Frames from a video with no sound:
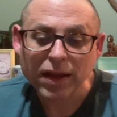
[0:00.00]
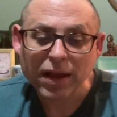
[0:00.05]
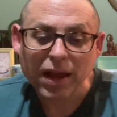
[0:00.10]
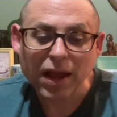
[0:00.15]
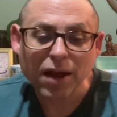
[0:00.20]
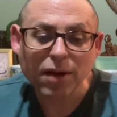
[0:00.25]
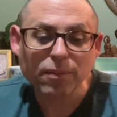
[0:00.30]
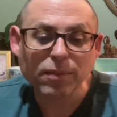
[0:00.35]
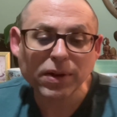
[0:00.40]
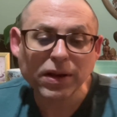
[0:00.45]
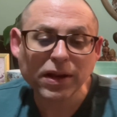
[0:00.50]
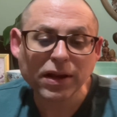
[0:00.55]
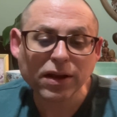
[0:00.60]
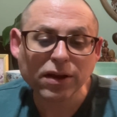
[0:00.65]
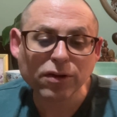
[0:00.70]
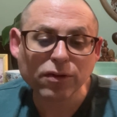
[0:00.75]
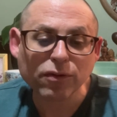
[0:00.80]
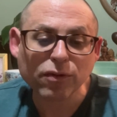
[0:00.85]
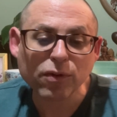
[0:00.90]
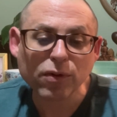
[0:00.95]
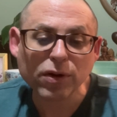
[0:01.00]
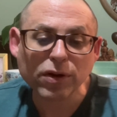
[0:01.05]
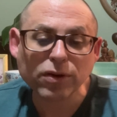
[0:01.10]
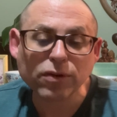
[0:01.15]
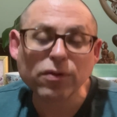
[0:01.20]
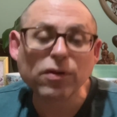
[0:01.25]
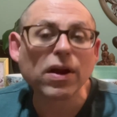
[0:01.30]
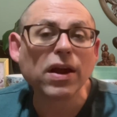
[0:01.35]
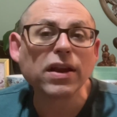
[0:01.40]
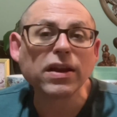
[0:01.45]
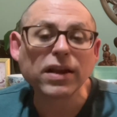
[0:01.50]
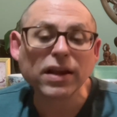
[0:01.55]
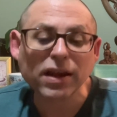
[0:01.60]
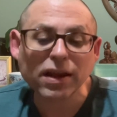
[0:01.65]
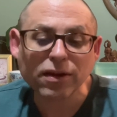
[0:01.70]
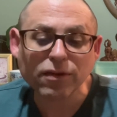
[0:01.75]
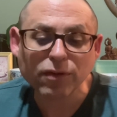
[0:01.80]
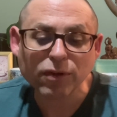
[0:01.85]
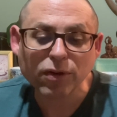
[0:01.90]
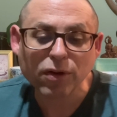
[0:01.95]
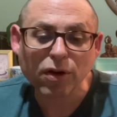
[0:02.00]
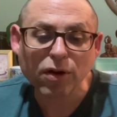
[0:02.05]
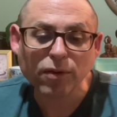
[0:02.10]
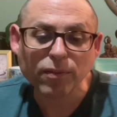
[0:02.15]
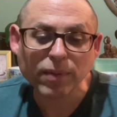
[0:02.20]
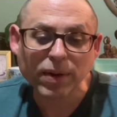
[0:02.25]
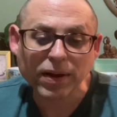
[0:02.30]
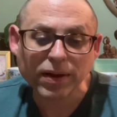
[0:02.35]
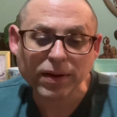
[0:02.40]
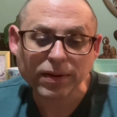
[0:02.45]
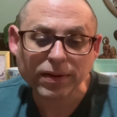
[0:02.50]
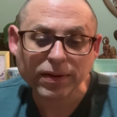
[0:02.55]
how many can avoid creating evil karma?